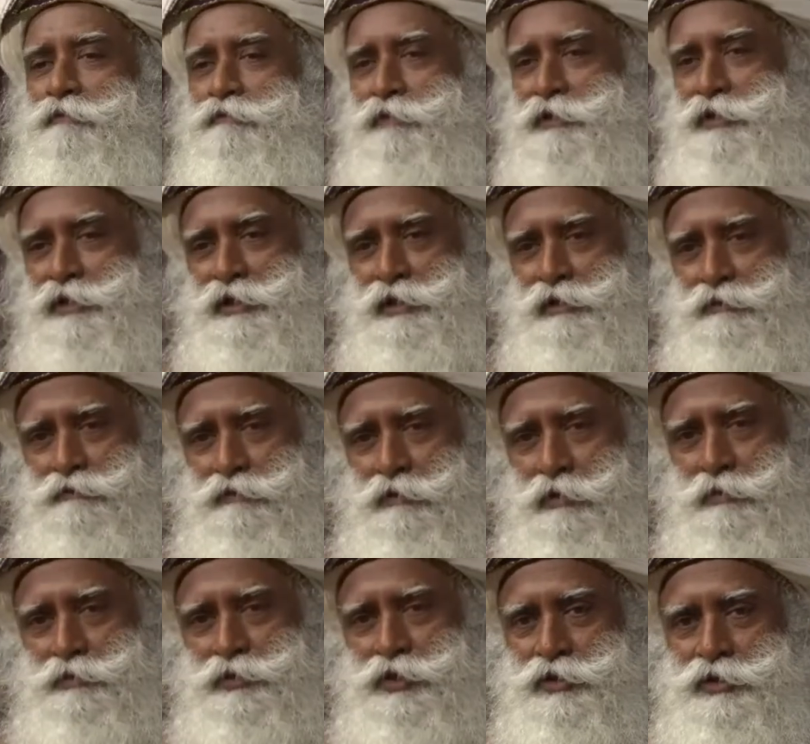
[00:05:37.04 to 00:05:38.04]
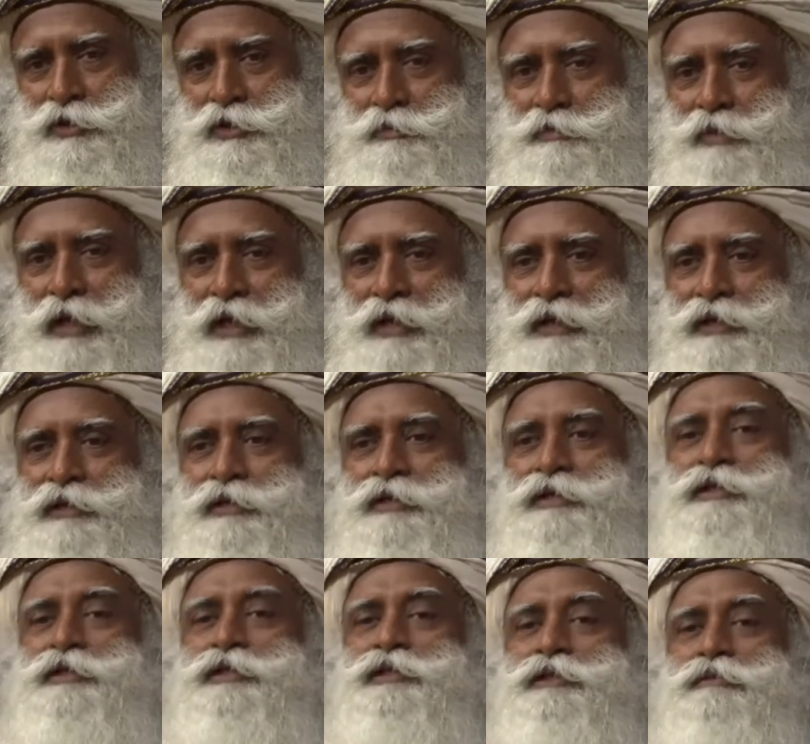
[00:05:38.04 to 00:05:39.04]
the physical forms on this planet,
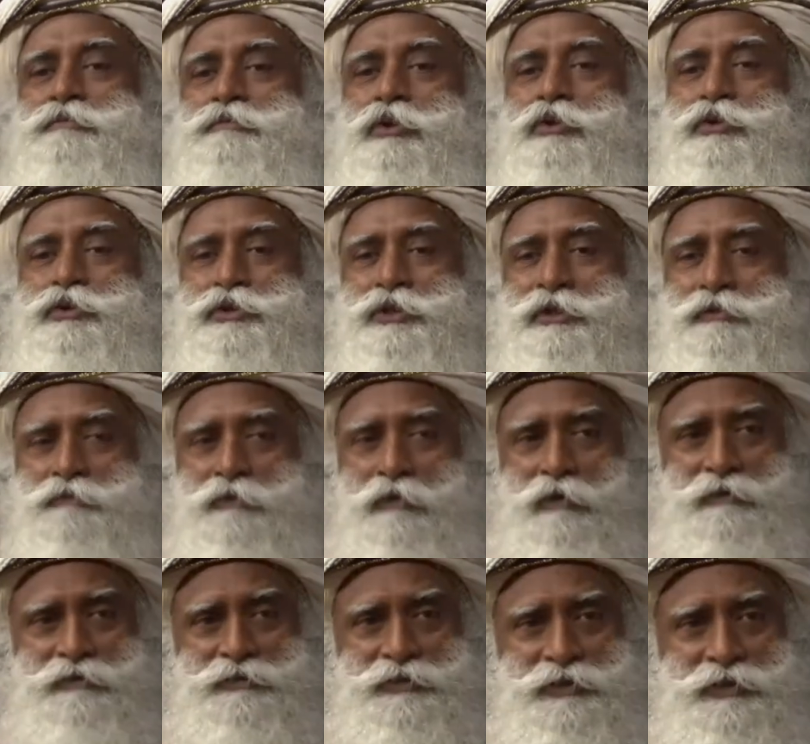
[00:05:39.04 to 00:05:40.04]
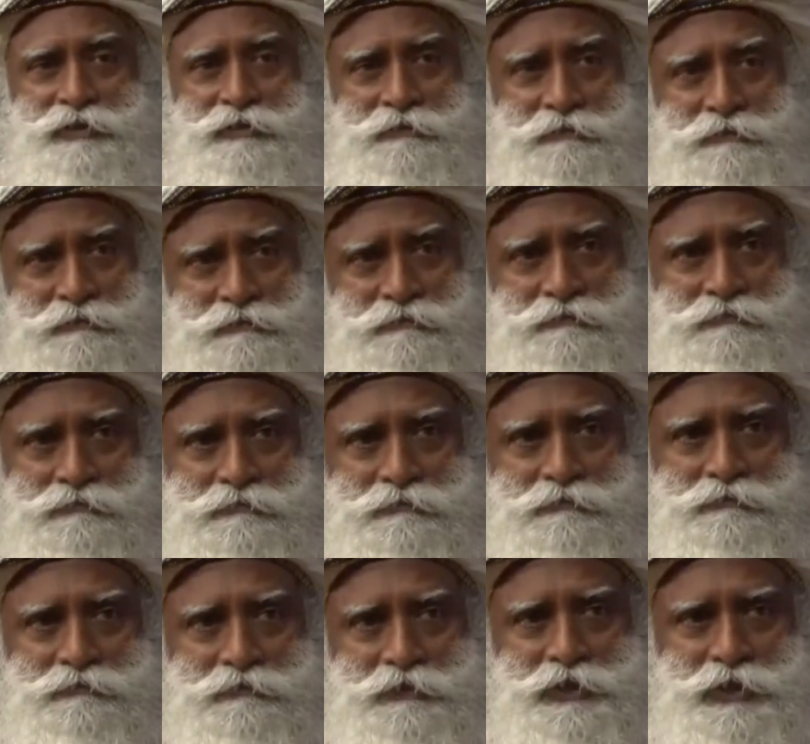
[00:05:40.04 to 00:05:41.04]
this is the most evolved
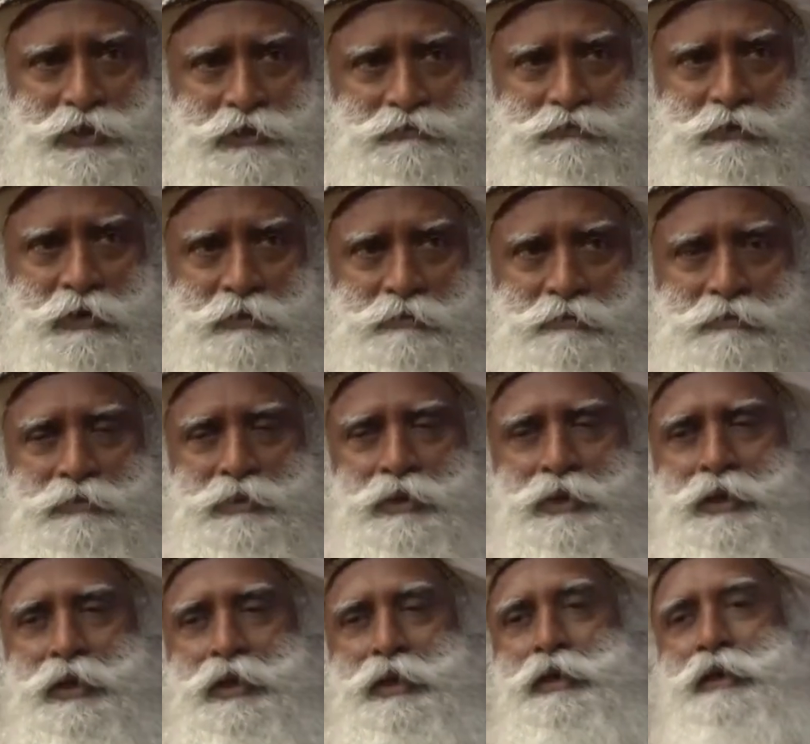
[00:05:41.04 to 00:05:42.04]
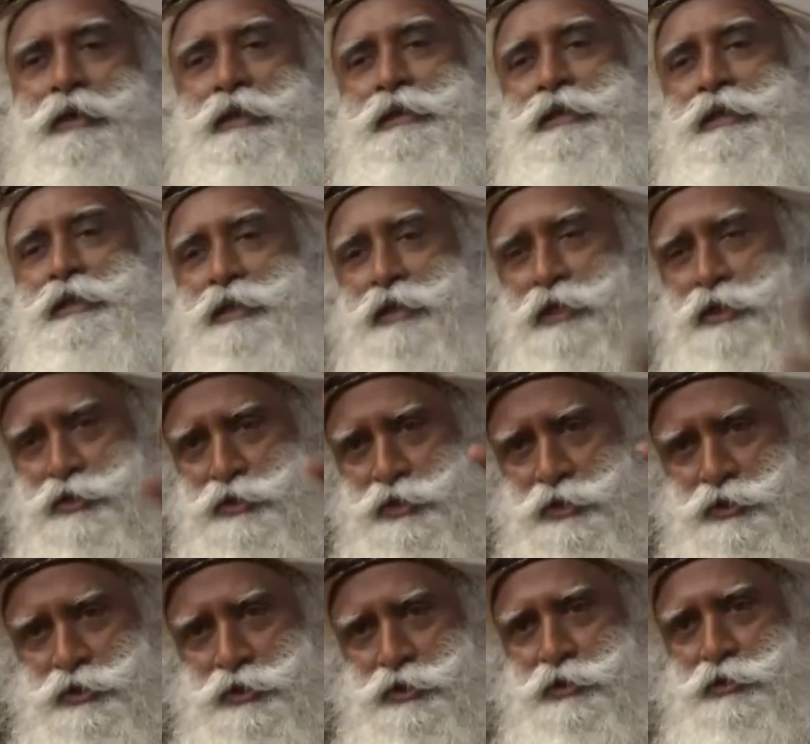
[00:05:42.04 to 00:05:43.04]
physical form. The
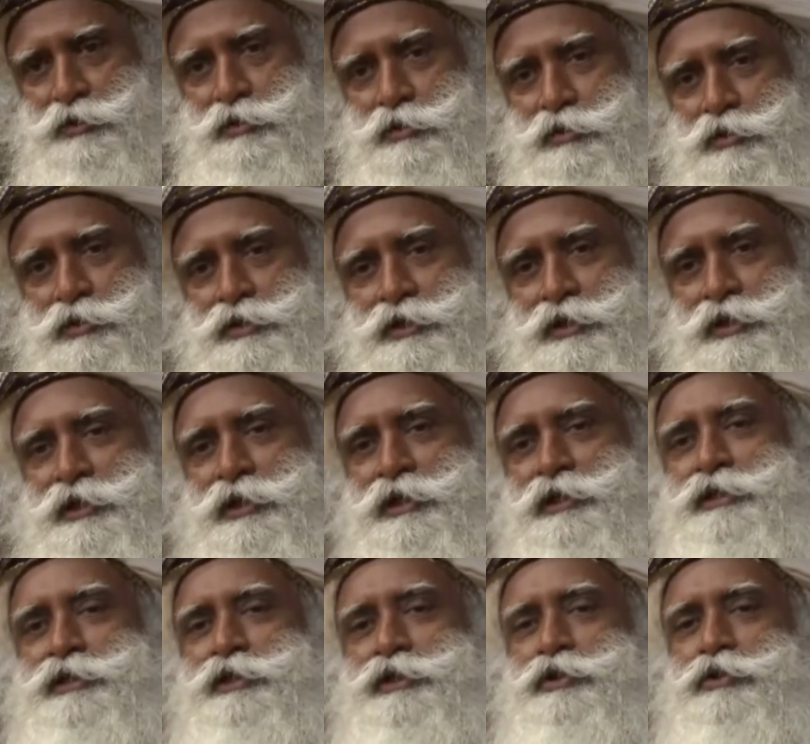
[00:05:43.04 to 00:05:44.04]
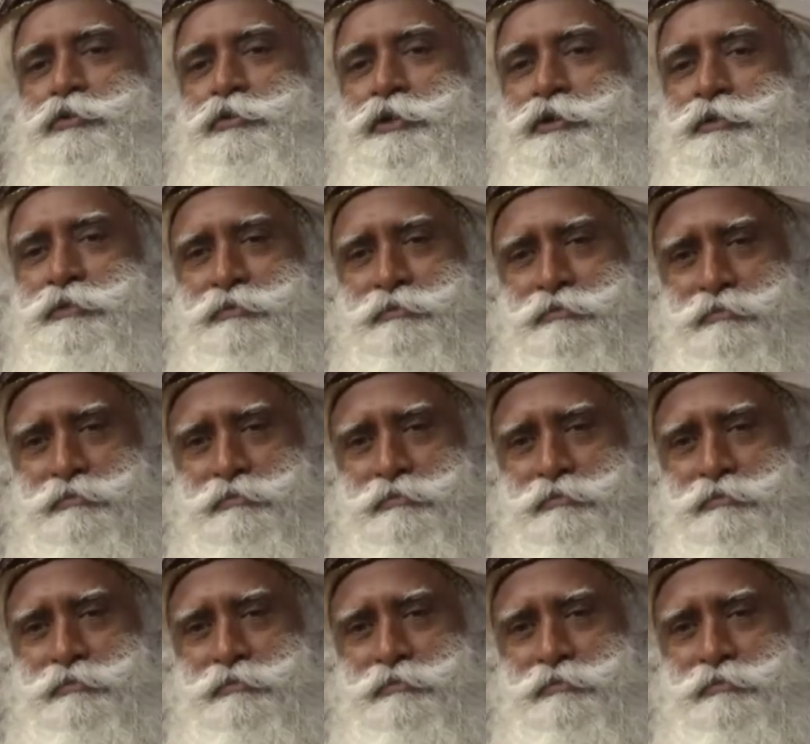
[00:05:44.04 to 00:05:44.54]
easiest thing to consecrate is a human